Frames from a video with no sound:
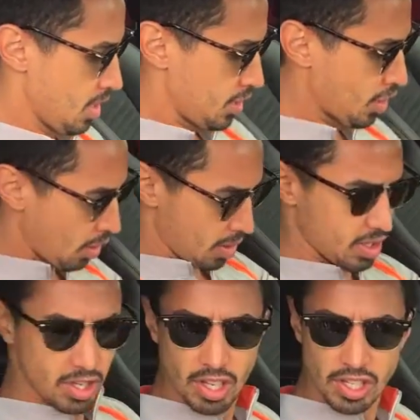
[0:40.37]
So,
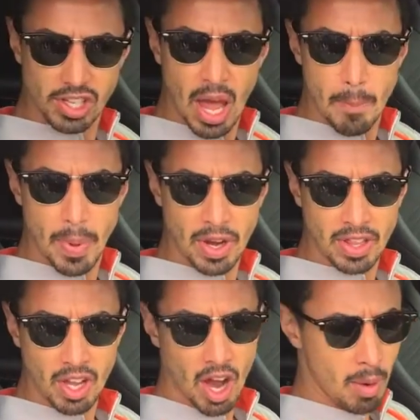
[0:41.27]
slight bend in
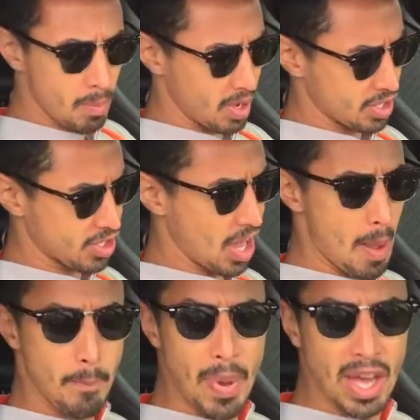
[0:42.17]
the arm,
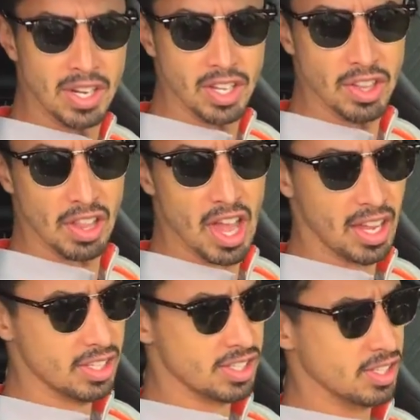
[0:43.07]
slight bend in the
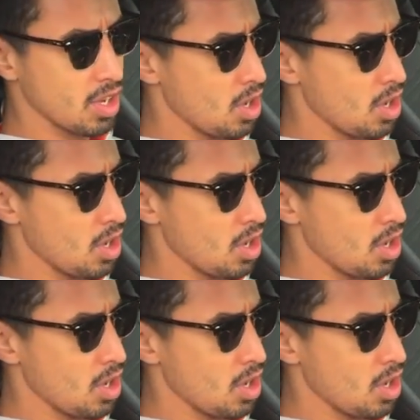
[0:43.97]
legs.